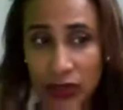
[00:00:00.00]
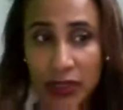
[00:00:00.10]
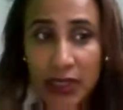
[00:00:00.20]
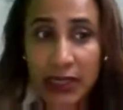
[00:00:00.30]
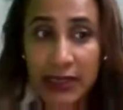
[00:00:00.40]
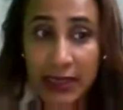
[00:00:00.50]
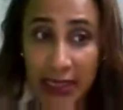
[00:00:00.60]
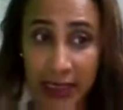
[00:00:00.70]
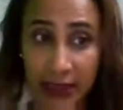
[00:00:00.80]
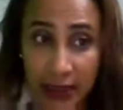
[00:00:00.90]
ad
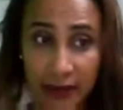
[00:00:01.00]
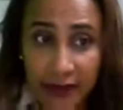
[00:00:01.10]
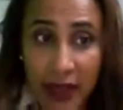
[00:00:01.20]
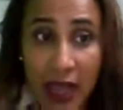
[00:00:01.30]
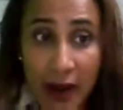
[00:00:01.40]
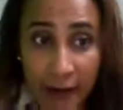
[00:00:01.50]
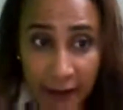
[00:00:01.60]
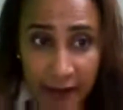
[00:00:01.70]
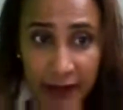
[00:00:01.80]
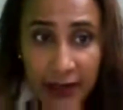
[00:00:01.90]
is an
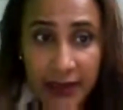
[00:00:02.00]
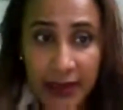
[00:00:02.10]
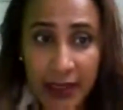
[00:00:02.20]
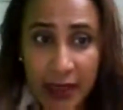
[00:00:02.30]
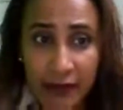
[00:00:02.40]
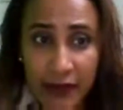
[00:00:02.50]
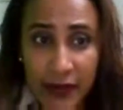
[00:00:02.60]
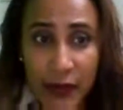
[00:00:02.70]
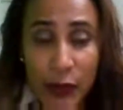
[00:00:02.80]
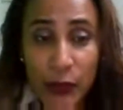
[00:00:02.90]
adjective, av is
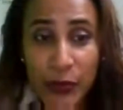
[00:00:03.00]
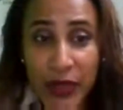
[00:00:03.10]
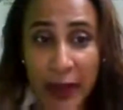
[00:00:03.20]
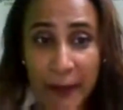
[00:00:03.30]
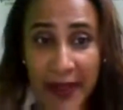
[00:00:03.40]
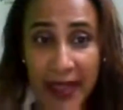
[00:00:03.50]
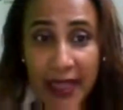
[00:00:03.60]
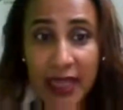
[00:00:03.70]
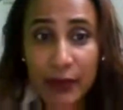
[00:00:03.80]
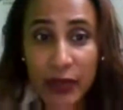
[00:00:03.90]
an adverb,
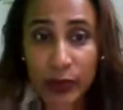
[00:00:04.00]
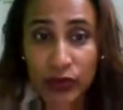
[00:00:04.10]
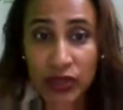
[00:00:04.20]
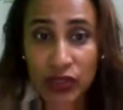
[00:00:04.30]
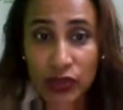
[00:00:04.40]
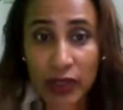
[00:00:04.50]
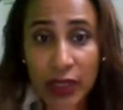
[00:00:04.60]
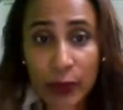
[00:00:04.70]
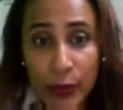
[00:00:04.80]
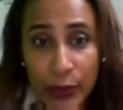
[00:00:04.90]
prep,
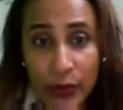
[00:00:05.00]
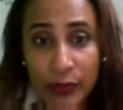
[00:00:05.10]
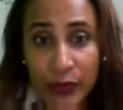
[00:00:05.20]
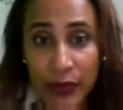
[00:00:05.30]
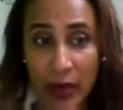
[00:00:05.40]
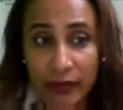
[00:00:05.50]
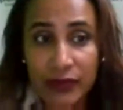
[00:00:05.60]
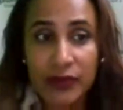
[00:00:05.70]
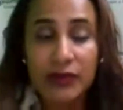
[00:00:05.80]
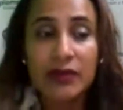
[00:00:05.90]
preposition, and
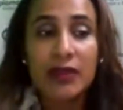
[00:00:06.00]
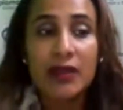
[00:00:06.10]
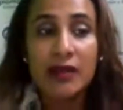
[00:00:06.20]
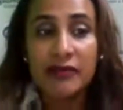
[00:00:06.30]
pronouns.